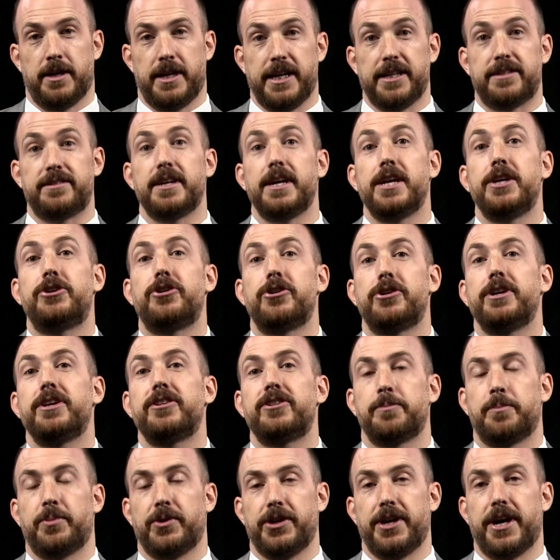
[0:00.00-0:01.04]
It's
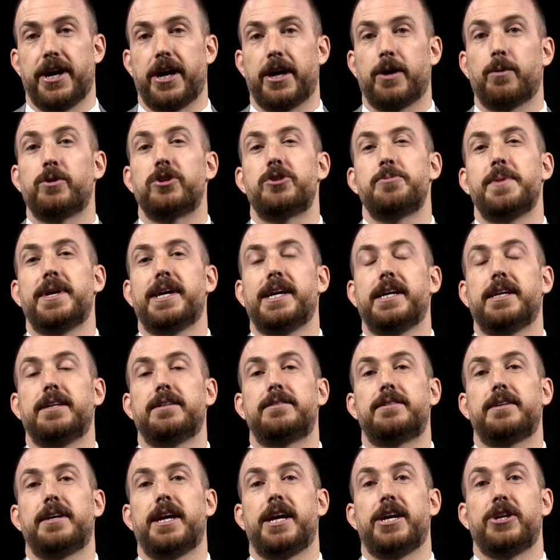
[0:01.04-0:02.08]
interdisciplinary, which
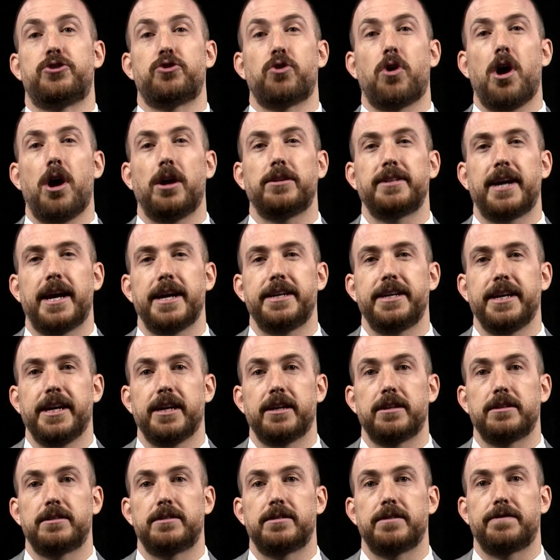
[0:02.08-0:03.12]
means it draws
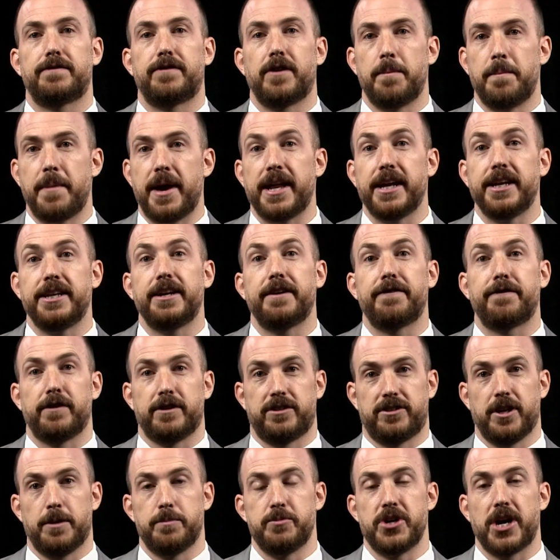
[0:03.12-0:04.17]
ideas from many
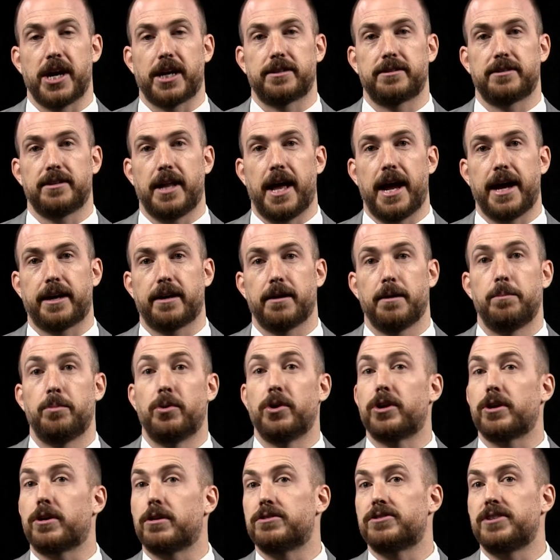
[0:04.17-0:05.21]
different subjects like
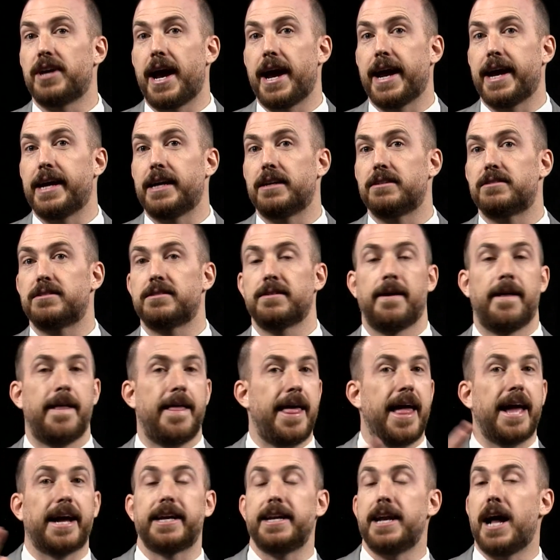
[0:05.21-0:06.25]
political science,
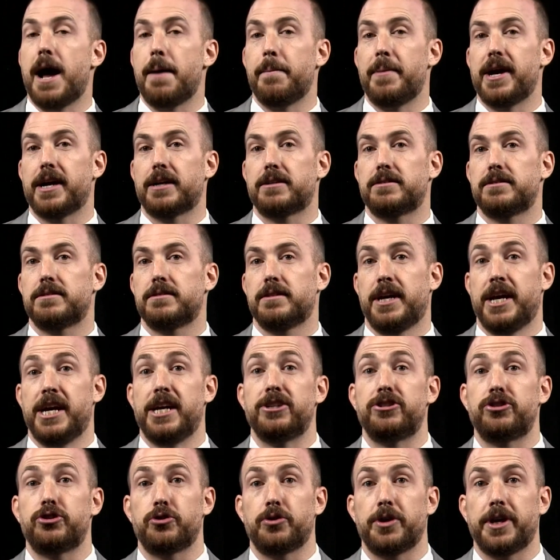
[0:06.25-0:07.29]
economics,
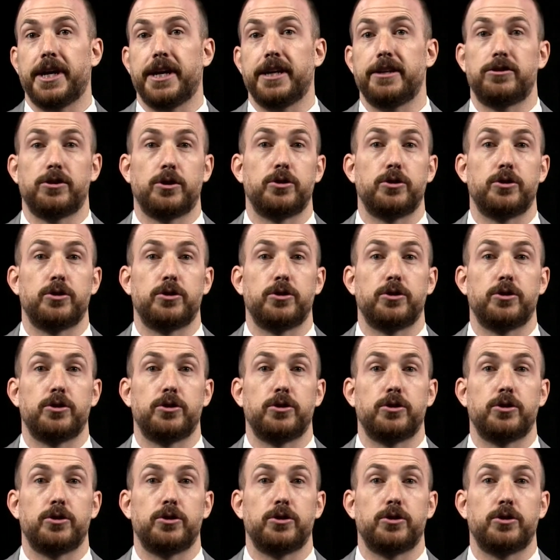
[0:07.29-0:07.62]
history,